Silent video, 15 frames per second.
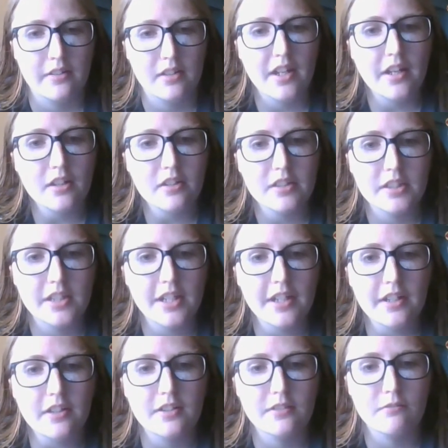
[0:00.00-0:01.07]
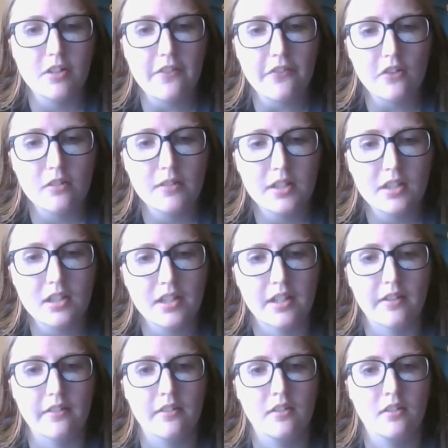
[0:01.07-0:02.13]
Karen, Karen, what's going
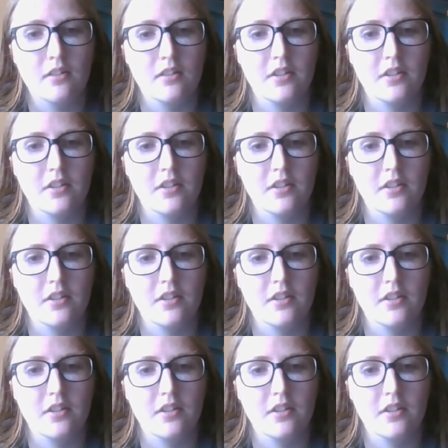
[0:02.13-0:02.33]
on?